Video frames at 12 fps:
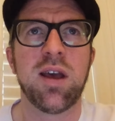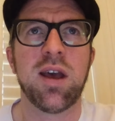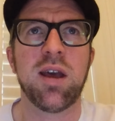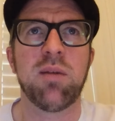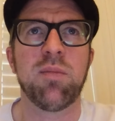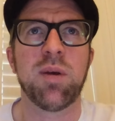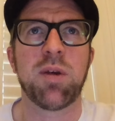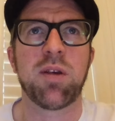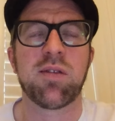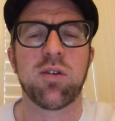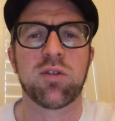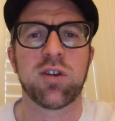And
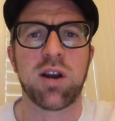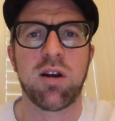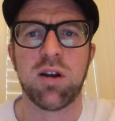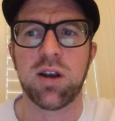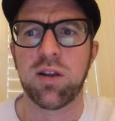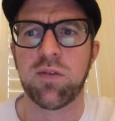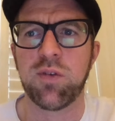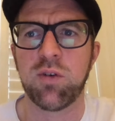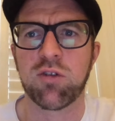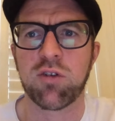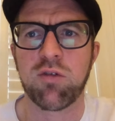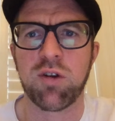best of luck to Daryl in his
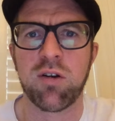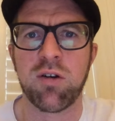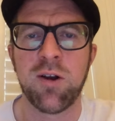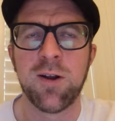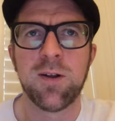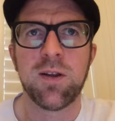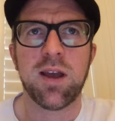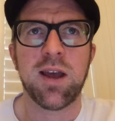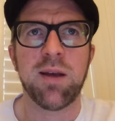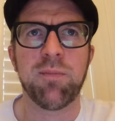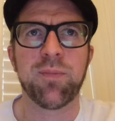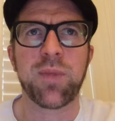future career.
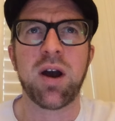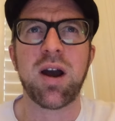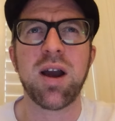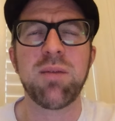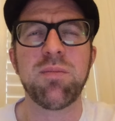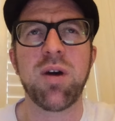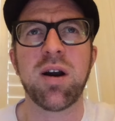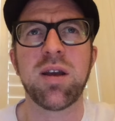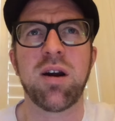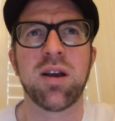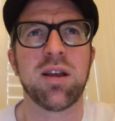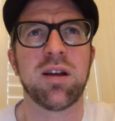I
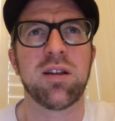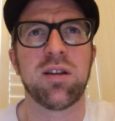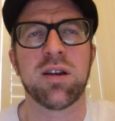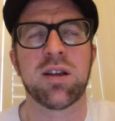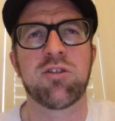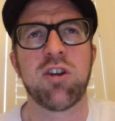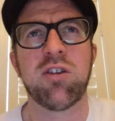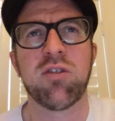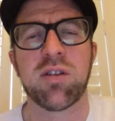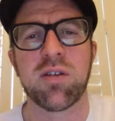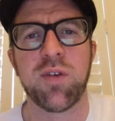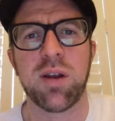like
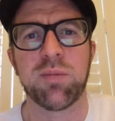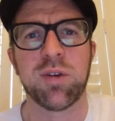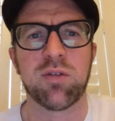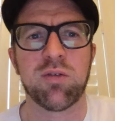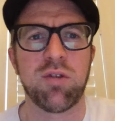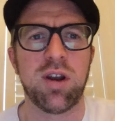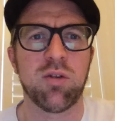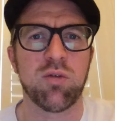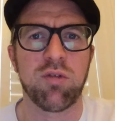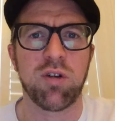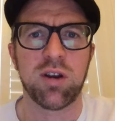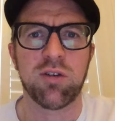JJ's developed into a really
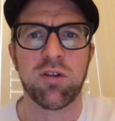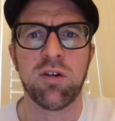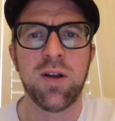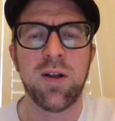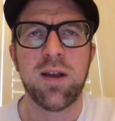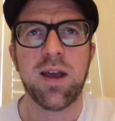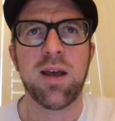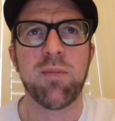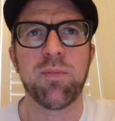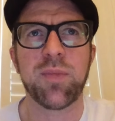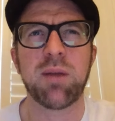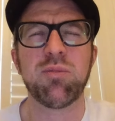good rider.
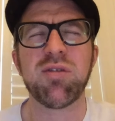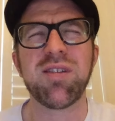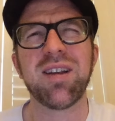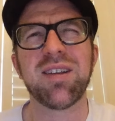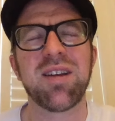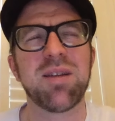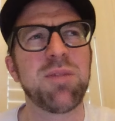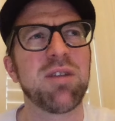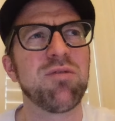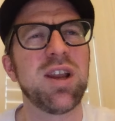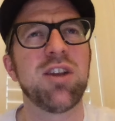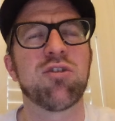I'm
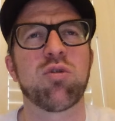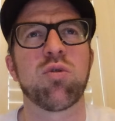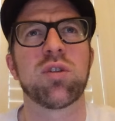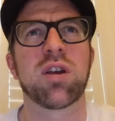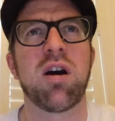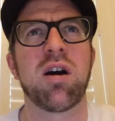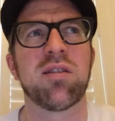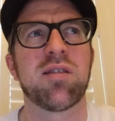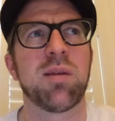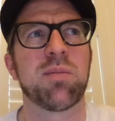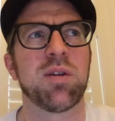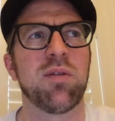not really sure the
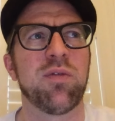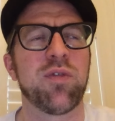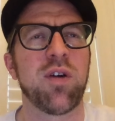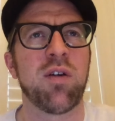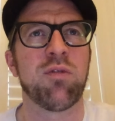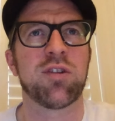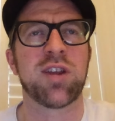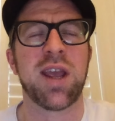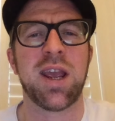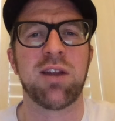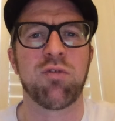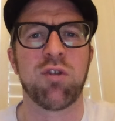concept of
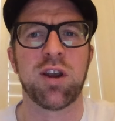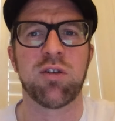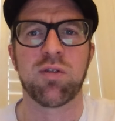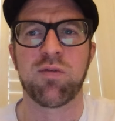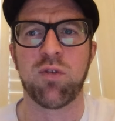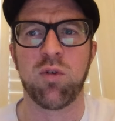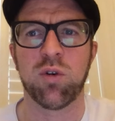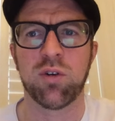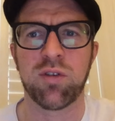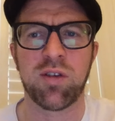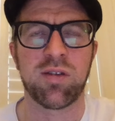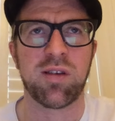retained riders for
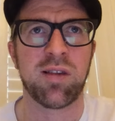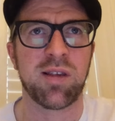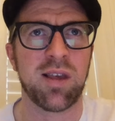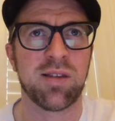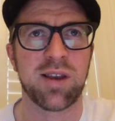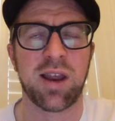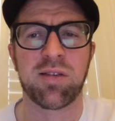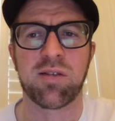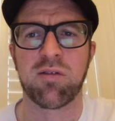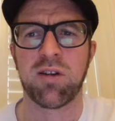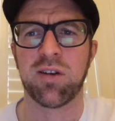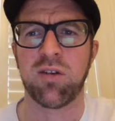owners is
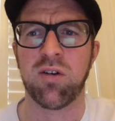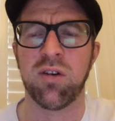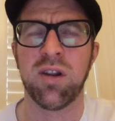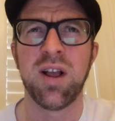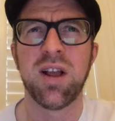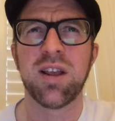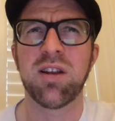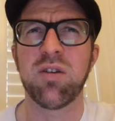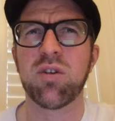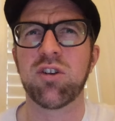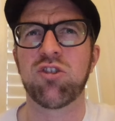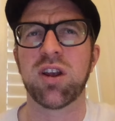necessary at all. You
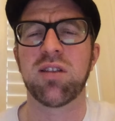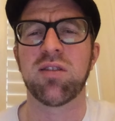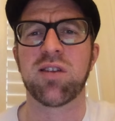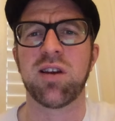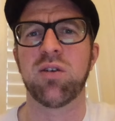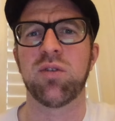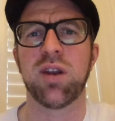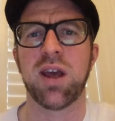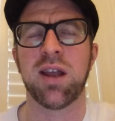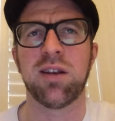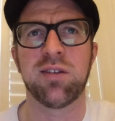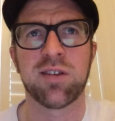look at Jigginstown
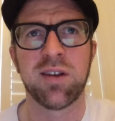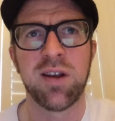and